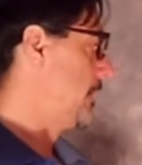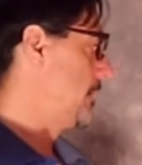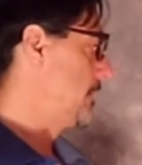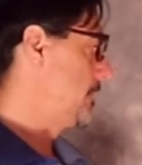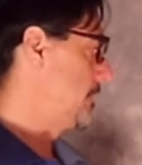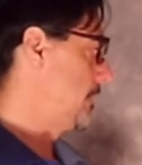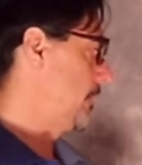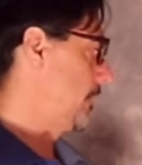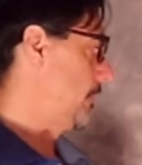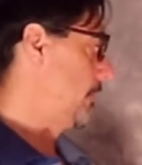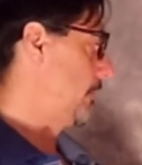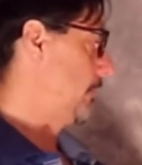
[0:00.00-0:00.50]

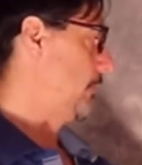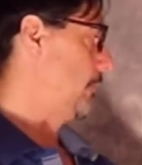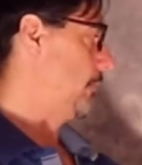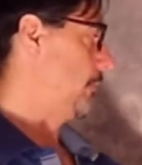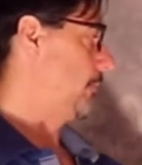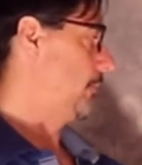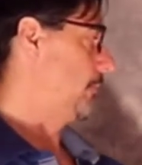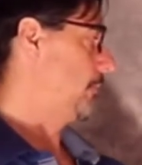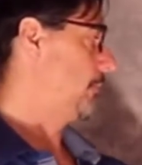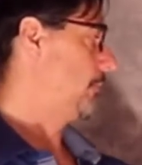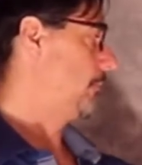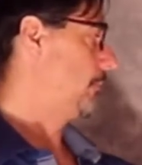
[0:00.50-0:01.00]

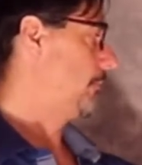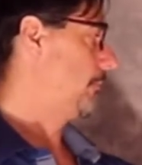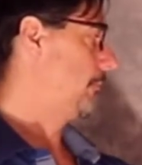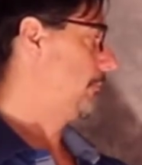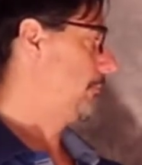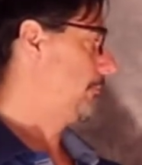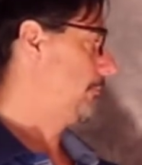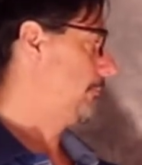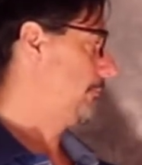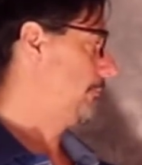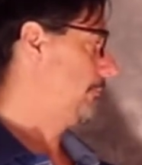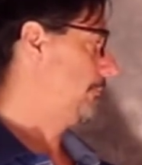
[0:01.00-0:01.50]
So
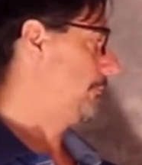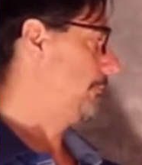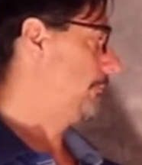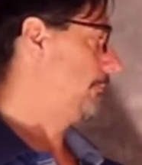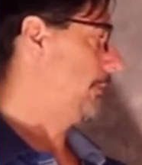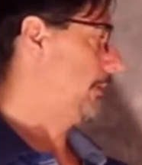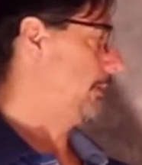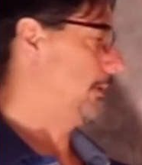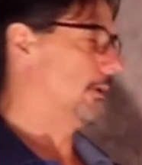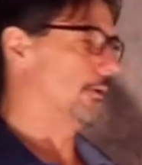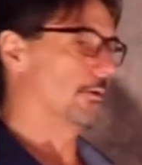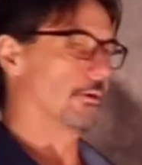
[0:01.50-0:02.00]

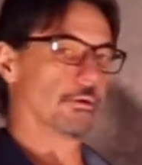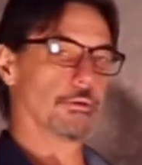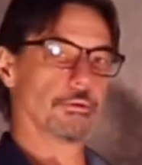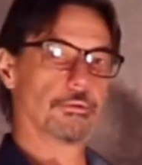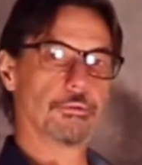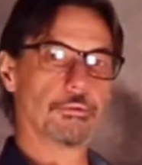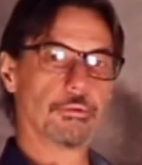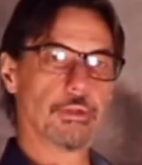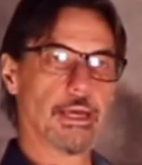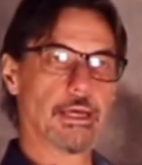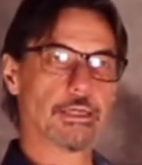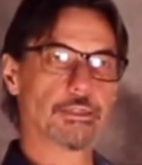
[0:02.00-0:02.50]
many
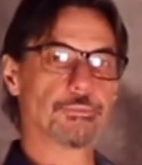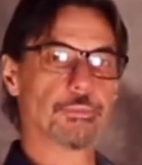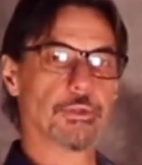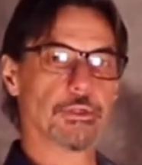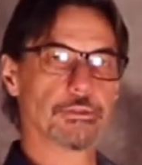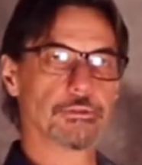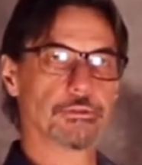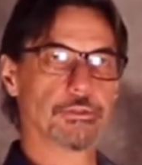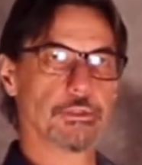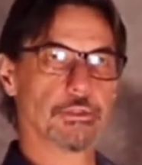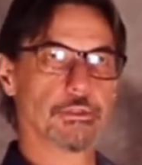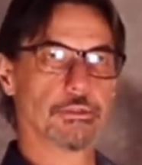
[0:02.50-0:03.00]
other
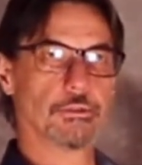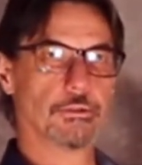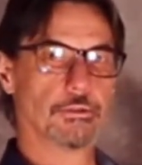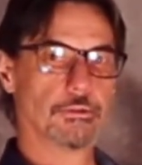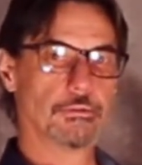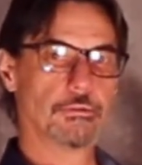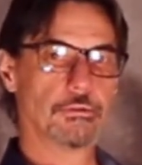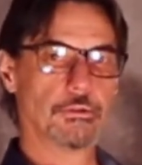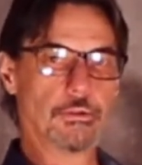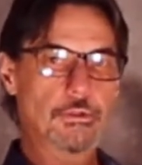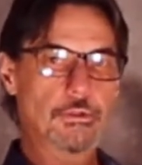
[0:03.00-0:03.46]
aspects that could